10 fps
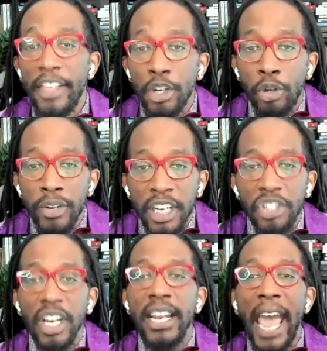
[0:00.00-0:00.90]
And the
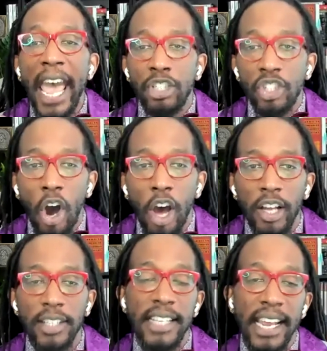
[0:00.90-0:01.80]
tradition has
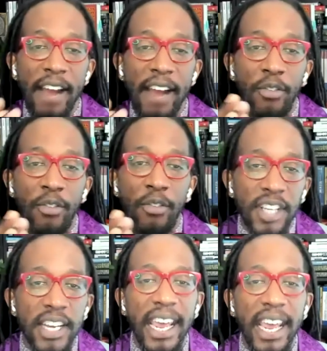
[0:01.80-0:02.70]
taught us that every
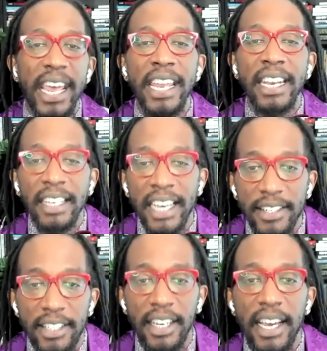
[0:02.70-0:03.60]
Sunday in
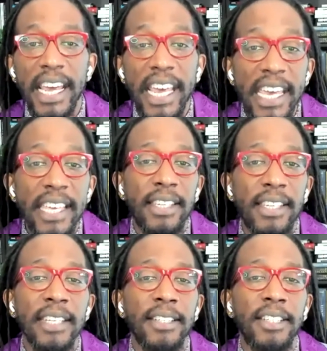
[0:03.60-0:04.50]
Lent is
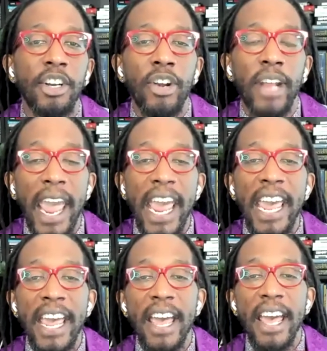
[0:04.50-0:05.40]
considered
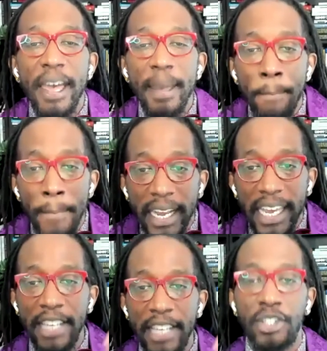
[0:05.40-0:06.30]
a
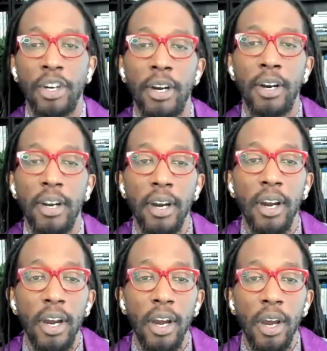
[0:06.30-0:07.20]
mini Easter,
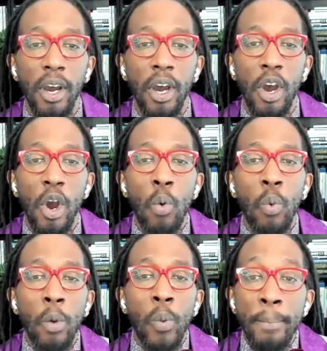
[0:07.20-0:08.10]

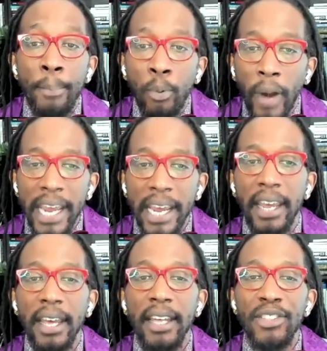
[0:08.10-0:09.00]
where we
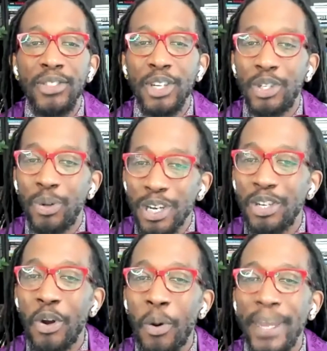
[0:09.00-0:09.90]
break the
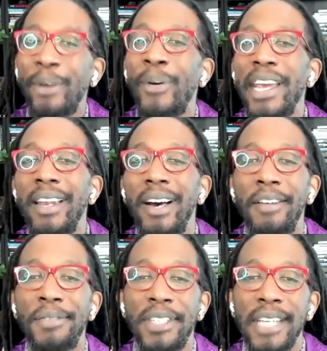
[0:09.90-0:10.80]
traditional period
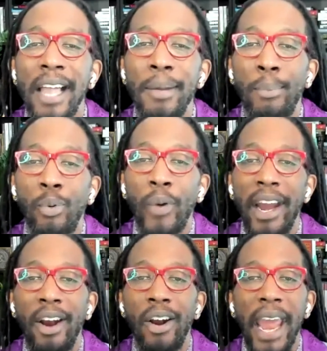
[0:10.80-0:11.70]
of solemn
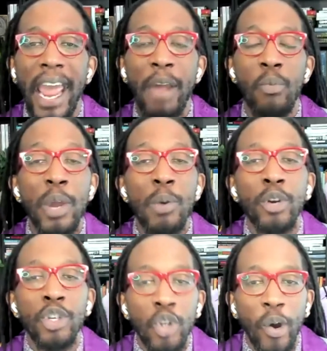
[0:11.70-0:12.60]
prayer and we
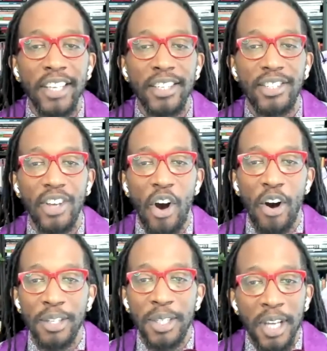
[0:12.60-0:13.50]
rejoice
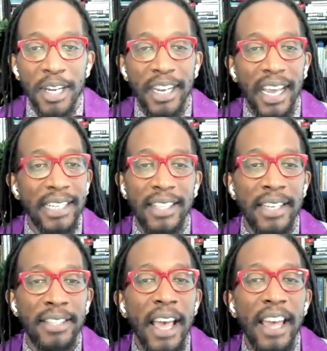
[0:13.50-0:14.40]
on Sundays,
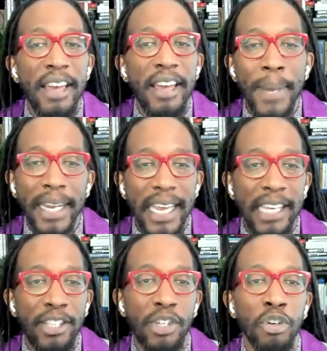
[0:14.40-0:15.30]
these mini
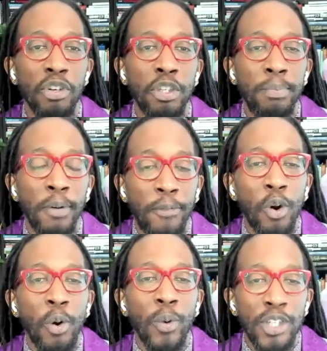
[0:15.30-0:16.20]
Easters,
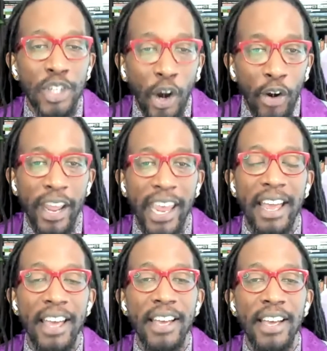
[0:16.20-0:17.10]
before
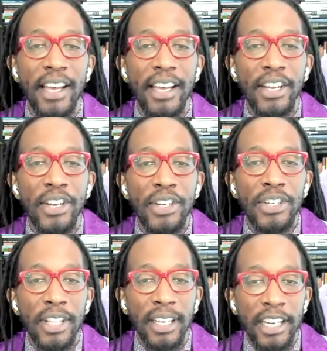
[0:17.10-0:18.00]
returning
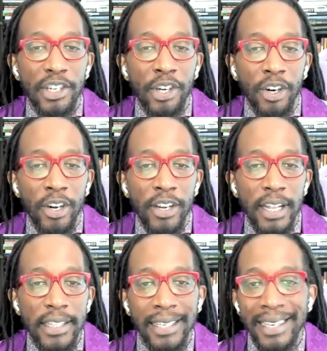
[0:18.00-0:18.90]
to the
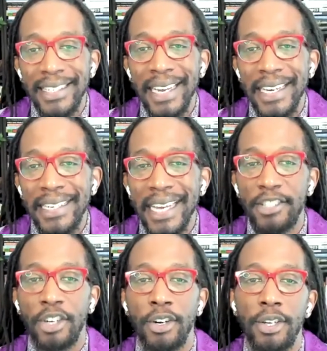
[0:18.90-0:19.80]
Lenten
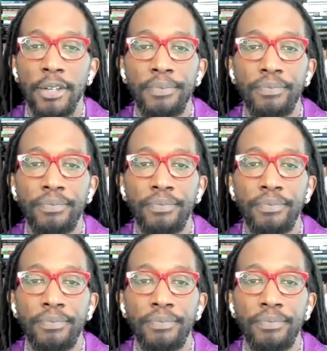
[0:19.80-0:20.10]
desert.